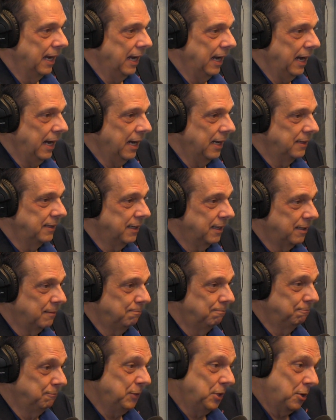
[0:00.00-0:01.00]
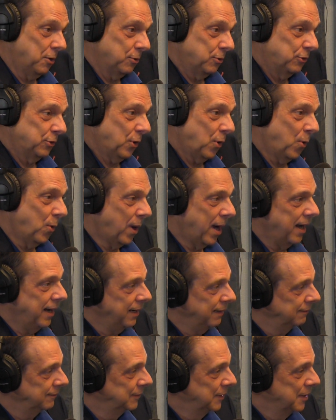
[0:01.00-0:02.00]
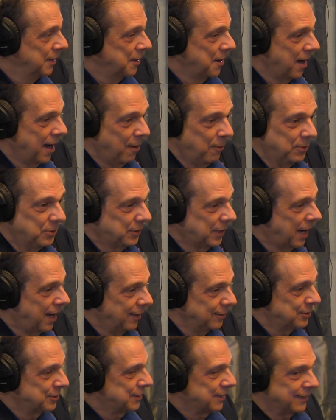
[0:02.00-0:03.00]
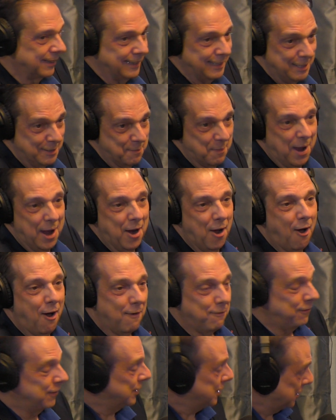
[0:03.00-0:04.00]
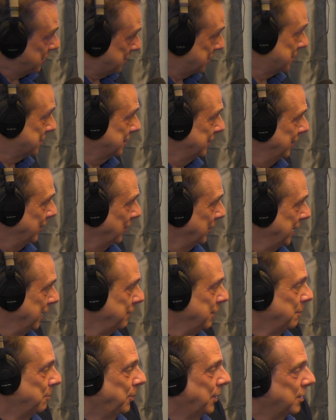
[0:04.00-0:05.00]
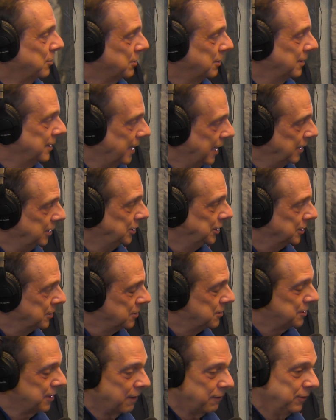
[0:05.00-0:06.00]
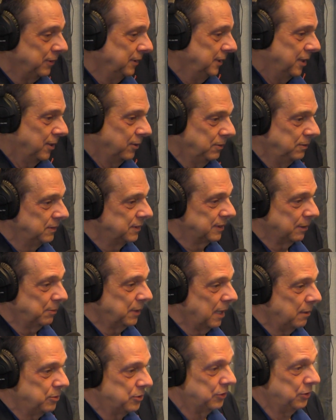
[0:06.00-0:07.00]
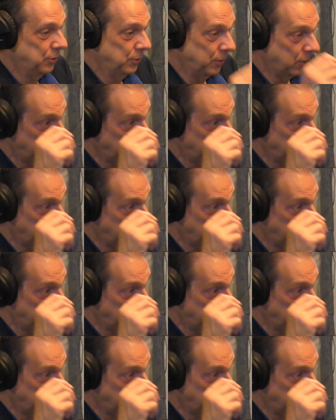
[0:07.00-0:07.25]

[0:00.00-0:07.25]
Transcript: and so I was constantly in my office, giving presentations every, sometimes 2 or